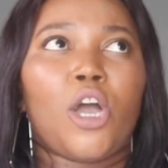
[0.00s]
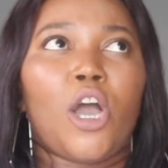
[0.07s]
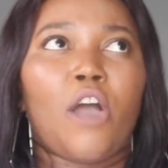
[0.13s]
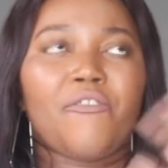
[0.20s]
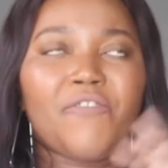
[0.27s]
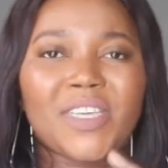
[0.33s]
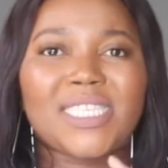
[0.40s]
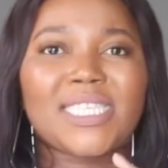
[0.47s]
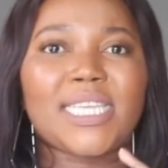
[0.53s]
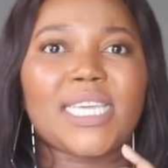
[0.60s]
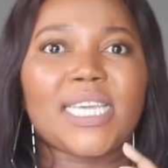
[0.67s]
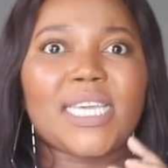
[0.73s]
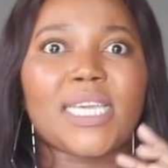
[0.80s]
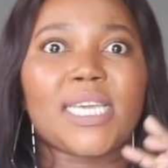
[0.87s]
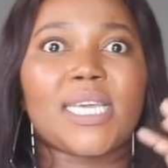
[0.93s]

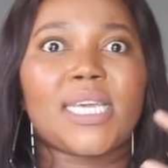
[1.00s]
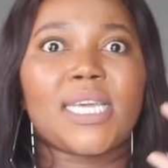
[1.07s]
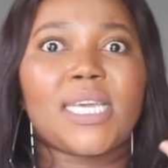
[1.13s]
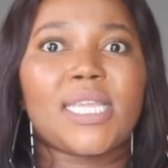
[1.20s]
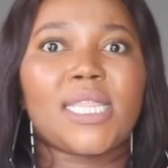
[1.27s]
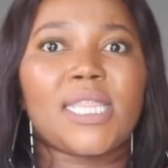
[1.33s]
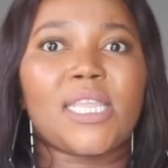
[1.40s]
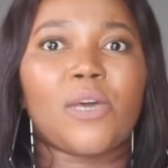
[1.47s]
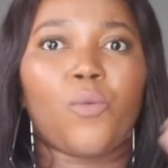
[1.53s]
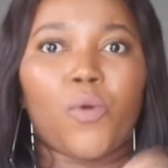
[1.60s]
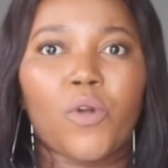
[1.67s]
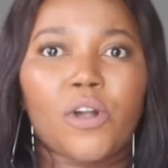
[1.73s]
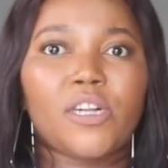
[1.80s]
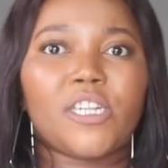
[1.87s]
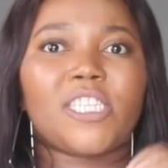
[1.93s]
obviously the
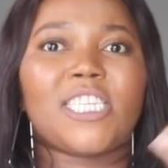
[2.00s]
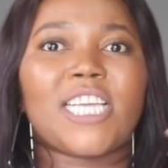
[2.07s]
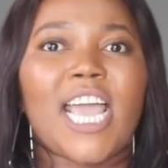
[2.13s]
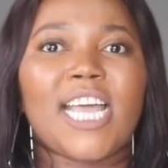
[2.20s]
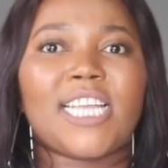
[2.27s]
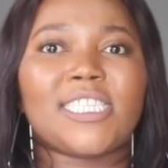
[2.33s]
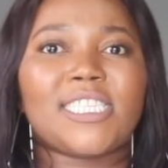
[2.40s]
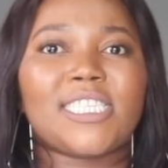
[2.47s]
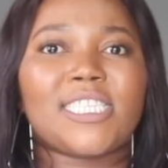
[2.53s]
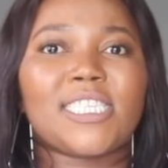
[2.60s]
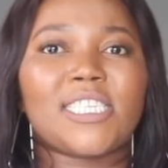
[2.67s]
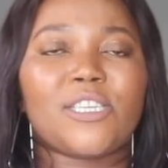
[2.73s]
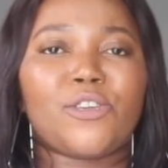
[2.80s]
world and,